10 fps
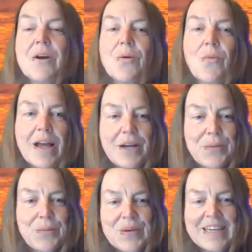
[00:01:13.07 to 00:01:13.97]
Why don't
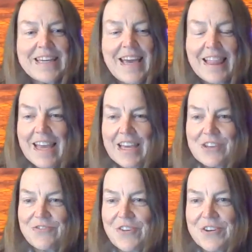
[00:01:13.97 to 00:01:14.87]
we let
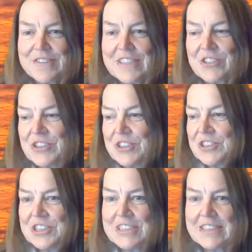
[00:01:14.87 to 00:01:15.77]
you folks introduce
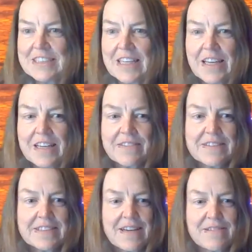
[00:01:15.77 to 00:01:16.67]

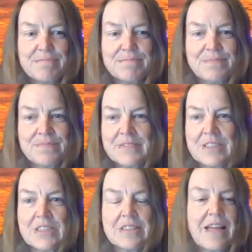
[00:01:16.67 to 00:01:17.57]
yourselves? How
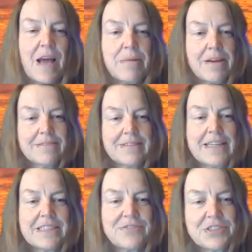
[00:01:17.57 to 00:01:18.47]
about
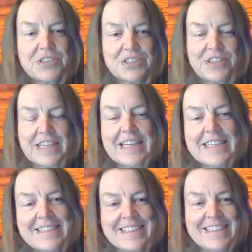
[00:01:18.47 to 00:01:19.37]
ladies first, Trina?
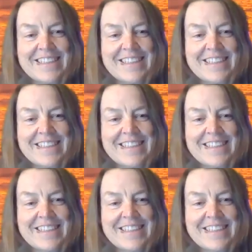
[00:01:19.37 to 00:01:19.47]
